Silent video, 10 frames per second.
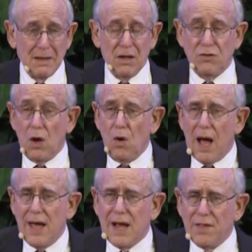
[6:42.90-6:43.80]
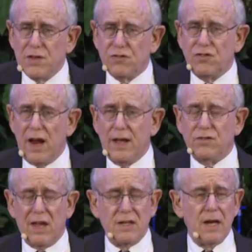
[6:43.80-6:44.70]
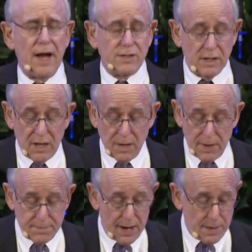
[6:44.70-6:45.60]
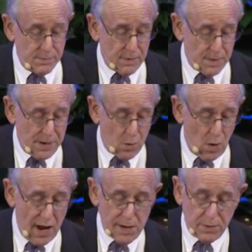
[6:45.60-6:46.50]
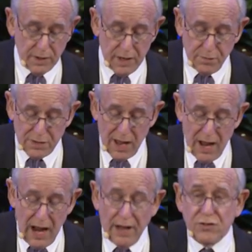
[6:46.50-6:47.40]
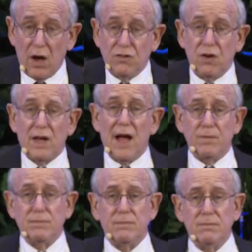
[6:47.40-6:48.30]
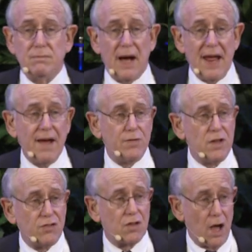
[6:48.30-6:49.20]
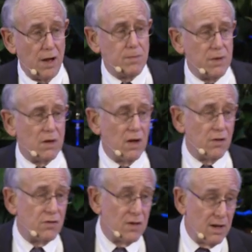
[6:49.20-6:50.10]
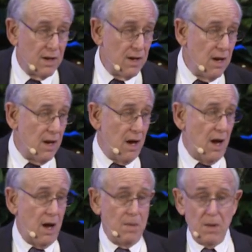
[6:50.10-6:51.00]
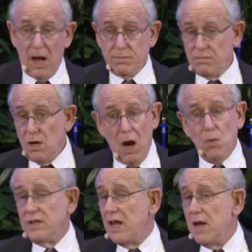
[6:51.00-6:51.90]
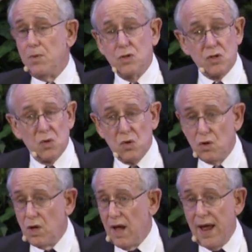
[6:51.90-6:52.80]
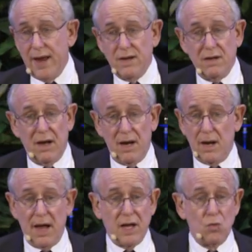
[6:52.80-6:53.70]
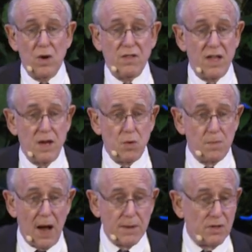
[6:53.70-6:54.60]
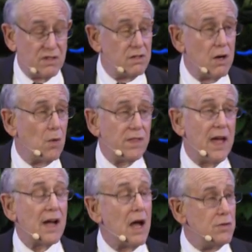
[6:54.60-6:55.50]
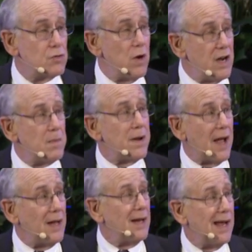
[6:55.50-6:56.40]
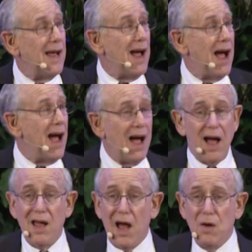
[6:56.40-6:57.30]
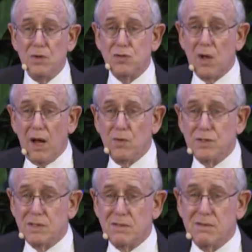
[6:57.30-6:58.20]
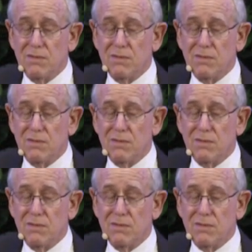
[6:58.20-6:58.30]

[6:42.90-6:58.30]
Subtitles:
So I got this chance at night to tell my mom about why I believed. And so I took out my heaviest gun because, I went to Hebrew school and I could read the Hebrew Bible, didn't know what the heck I was reading, but I was